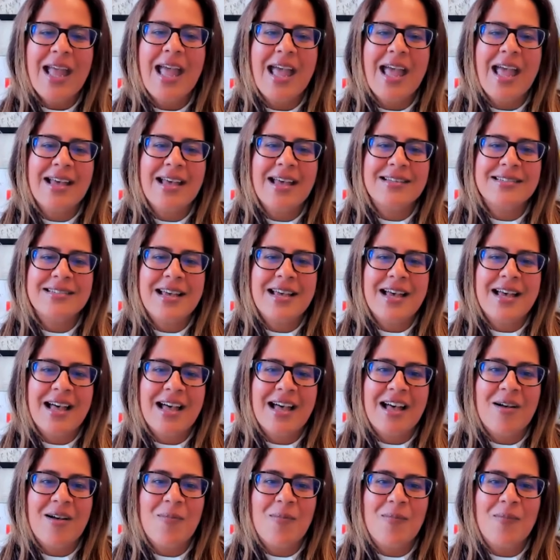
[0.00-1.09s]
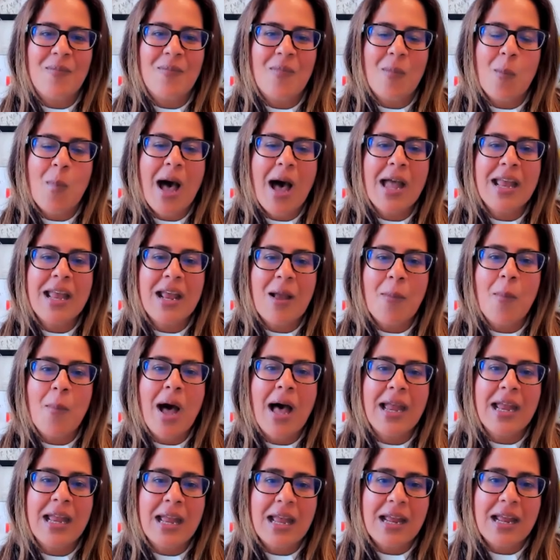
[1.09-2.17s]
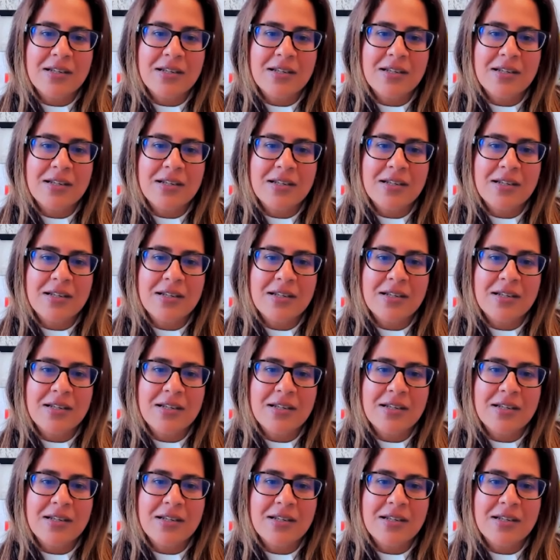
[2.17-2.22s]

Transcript: And um, my my